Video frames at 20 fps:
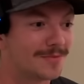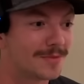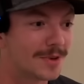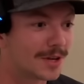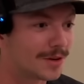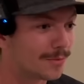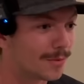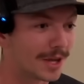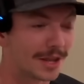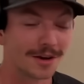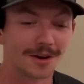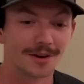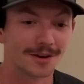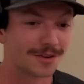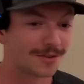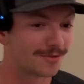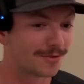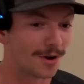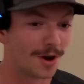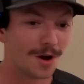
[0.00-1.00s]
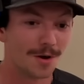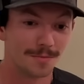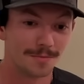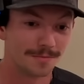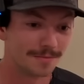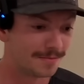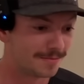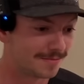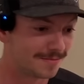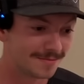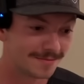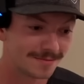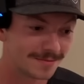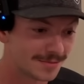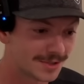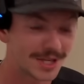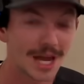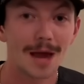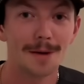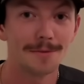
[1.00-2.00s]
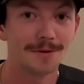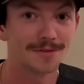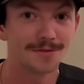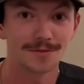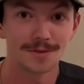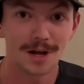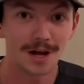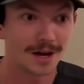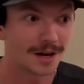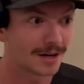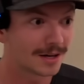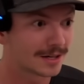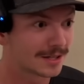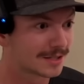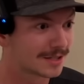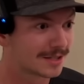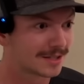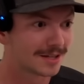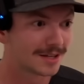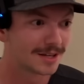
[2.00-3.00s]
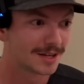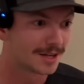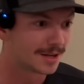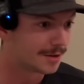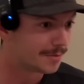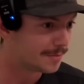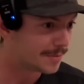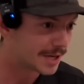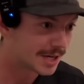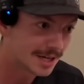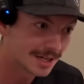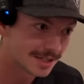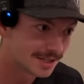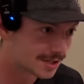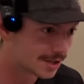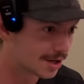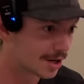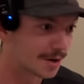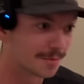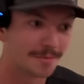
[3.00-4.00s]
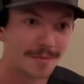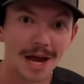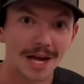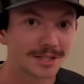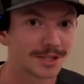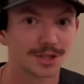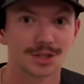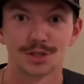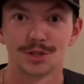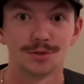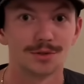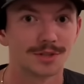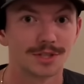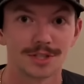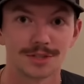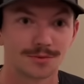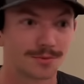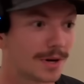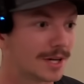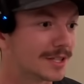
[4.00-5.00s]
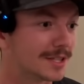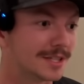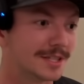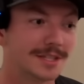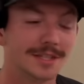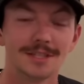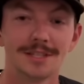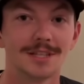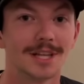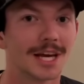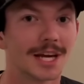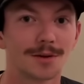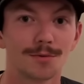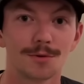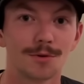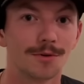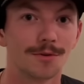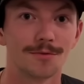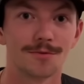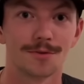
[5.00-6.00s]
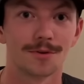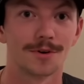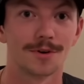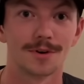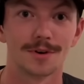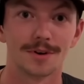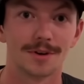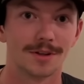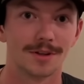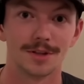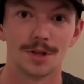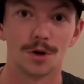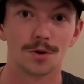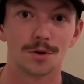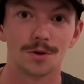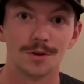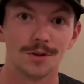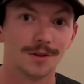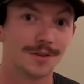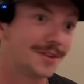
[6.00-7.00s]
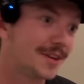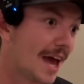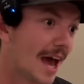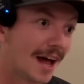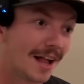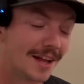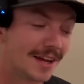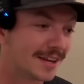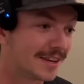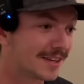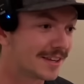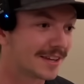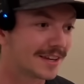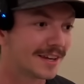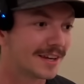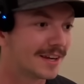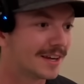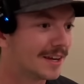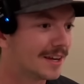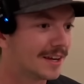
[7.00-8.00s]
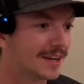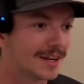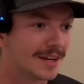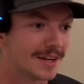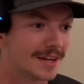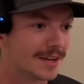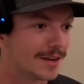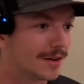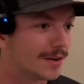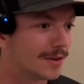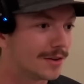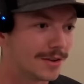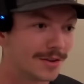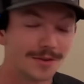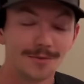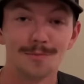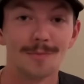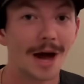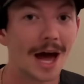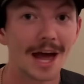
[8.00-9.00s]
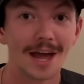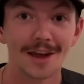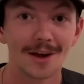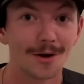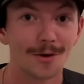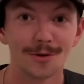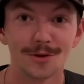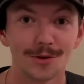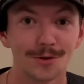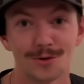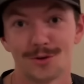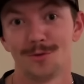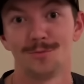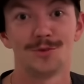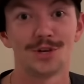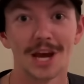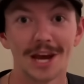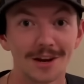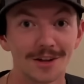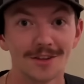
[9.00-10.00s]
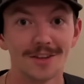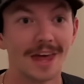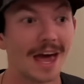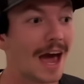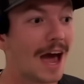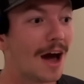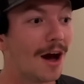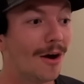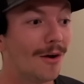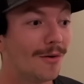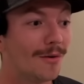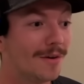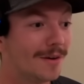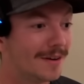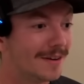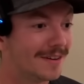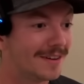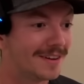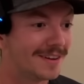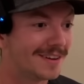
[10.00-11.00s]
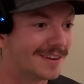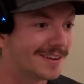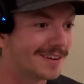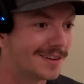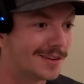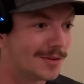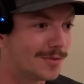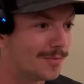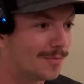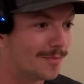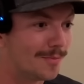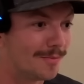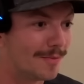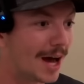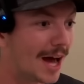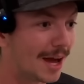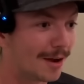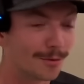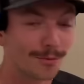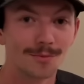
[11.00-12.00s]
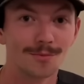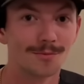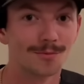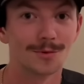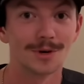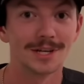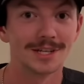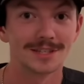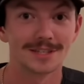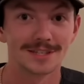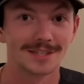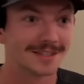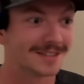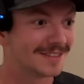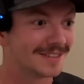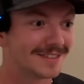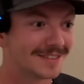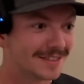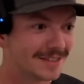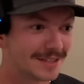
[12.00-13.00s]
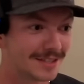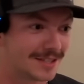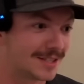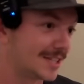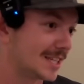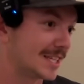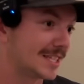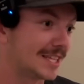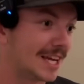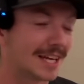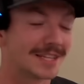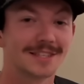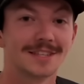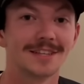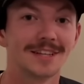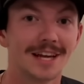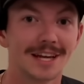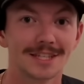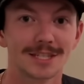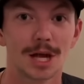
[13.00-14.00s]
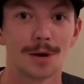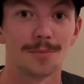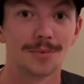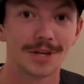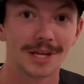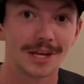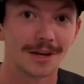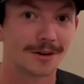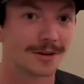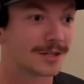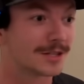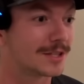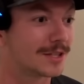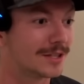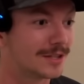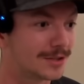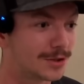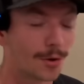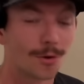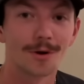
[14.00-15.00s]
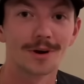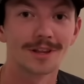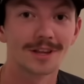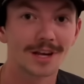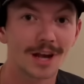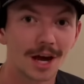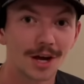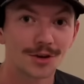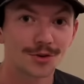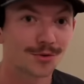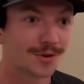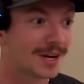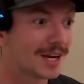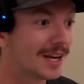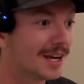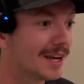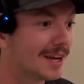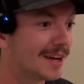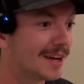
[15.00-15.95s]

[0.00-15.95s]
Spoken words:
Whether it's from Simon's Vlogs, because you're a Massachusetts resident and you like rooting for local talent, my own YouTube channel now, my recent success in the last couple of years touring the country,